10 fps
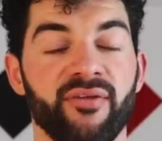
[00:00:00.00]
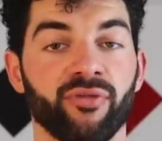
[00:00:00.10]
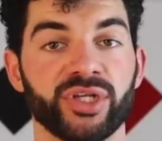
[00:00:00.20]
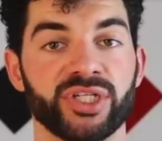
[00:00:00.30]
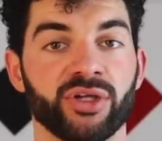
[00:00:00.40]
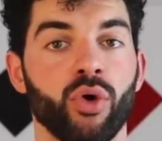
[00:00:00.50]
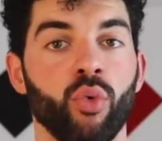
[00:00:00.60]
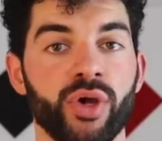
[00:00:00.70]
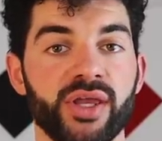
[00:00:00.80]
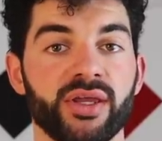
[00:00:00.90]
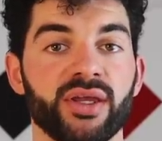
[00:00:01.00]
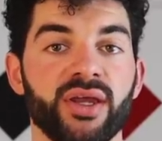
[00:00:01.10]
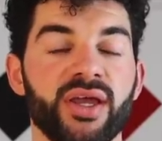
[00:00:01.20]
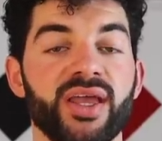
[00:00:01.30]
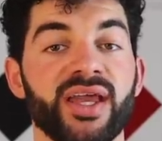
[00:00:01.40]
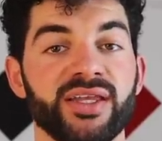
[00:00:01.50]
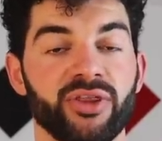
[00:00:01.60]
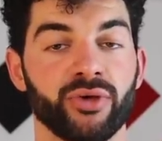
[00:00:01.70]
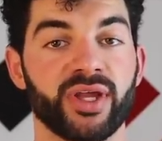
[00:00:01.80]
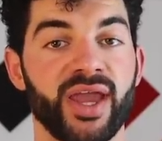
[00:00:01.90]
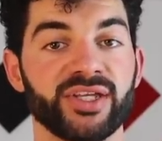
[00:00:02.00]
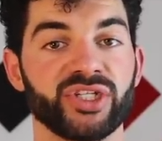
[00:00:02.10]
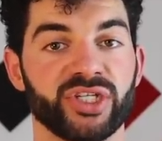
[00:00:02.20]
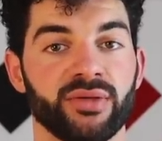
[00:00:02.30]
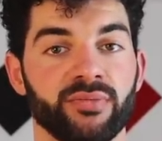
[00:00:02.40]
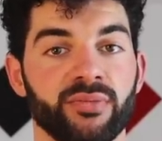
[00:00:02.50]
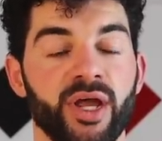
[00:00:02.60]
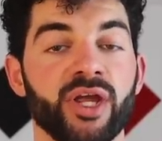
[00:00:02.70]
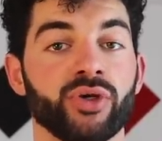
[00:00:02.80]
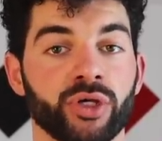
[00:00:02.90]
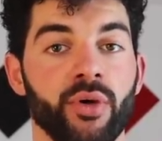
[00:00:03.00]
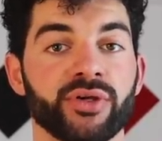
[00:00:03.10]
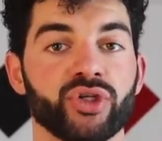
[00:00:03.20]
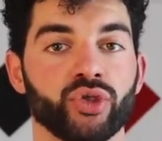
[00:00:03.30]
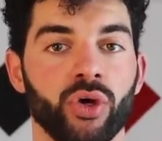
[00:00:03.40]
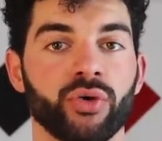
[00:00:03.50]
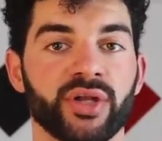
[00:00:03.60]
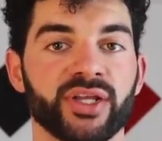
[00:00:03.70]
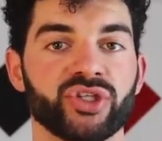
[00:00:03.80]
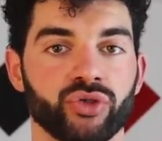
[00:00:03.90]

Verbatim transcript: every single week, in either case, you're going to struggle to get